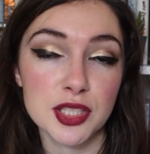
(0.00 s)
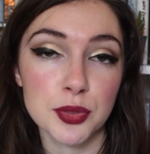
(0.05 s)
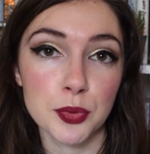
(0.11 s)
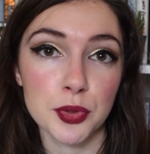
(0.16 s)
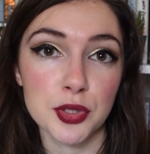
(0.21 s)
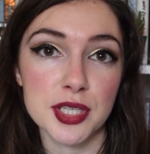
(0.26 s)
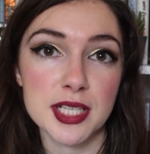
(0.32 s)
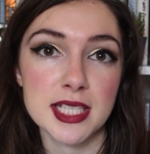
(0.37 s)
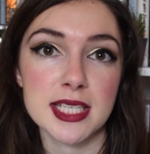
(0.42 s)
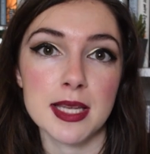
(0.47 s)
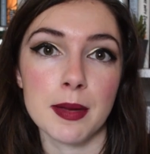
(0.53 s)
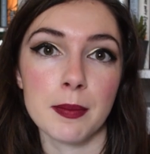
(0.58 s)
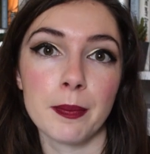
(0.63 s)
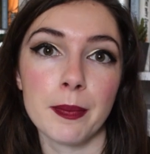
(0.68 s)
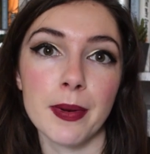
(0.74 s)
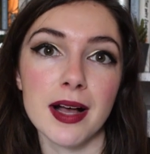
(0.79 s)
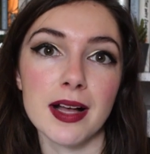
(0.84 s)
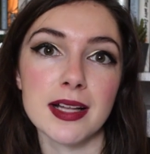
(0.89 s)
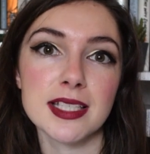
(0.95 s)
towards,
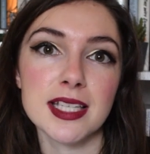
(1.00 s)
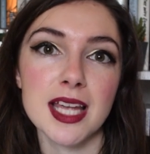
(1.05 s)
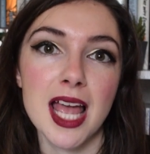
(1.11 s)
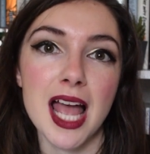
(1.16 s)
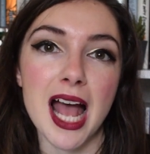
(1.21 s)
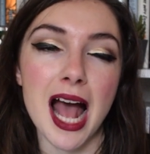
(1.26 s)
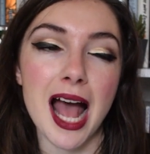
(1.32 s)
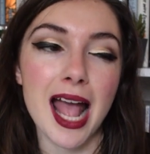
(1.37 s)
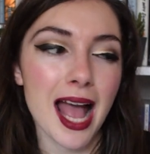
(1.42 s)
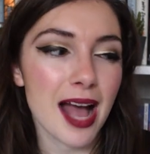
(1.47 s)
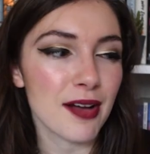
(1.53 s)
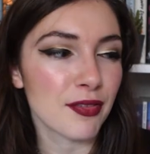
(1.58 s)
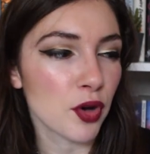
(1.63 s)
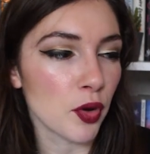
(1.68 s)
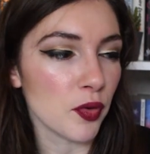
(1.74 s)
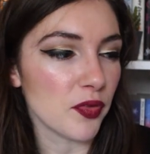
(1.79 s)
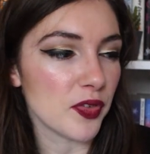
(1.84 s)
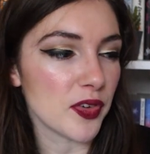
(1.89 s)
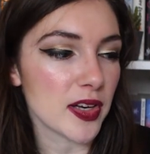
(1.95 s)
but I have
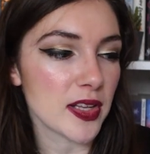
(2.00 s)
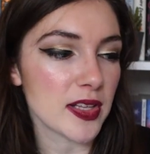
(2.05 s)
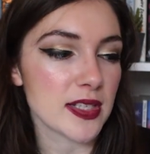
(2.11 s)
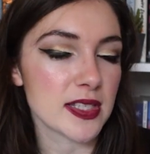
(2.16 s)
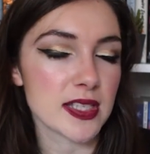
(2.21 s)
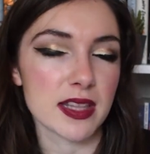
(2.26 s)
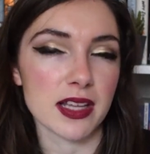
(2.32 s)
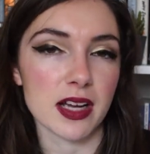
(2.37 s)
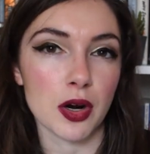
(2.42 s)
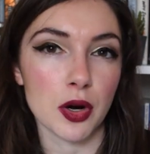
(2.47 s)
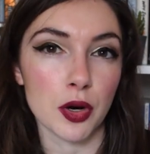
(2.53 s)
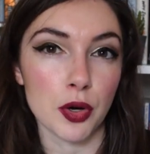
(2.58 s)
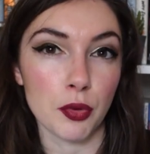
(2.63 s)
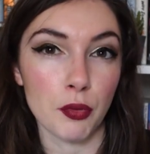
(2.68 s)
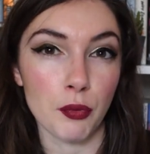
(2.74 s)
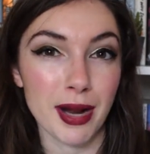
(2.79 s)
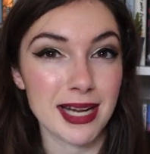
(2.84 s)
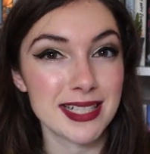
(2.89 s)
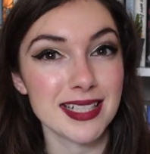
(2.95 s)
confidence that
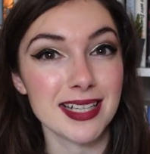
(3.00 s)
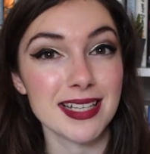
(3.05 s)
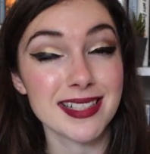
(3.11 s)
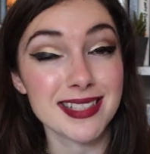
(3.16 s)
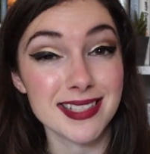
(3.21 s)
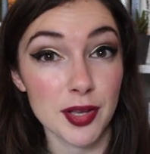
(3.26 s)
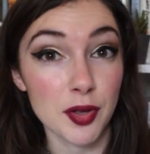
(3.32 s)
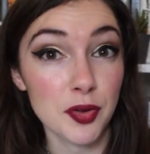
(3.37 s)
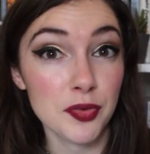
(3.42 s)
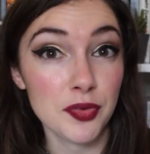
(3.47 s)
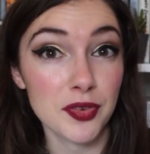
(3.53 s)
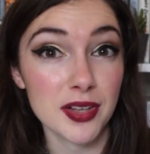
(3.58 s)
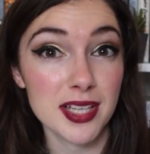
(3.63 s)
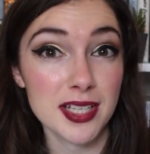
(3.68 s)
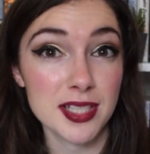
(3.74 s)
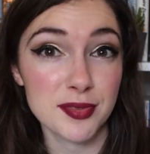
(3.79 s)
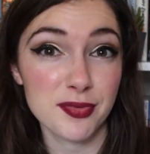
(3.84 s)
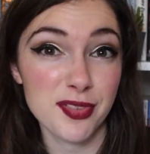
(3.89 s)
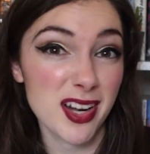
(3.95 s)
her writing itself
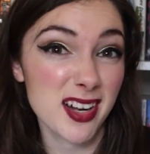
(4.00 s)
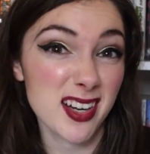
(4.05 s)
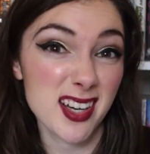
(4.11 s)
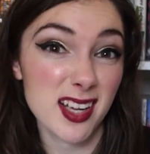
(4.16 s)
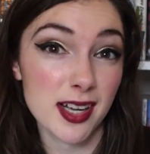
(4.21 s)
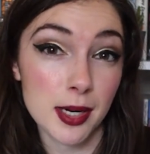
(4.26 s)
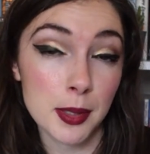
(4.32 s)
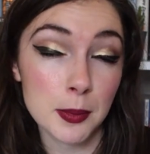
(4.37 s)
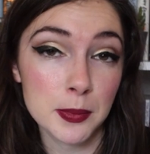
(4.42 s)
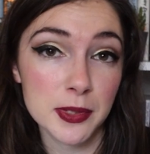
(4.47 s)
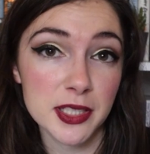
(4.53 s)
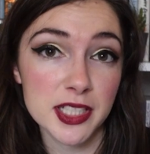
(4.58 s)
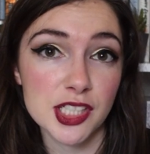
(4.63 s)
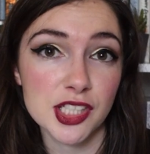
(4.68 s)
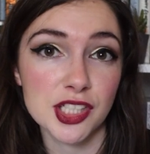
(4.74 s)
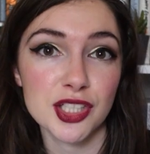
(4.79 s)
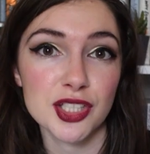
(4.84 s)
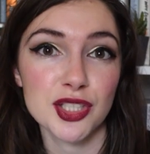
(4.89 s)
is very accomplished,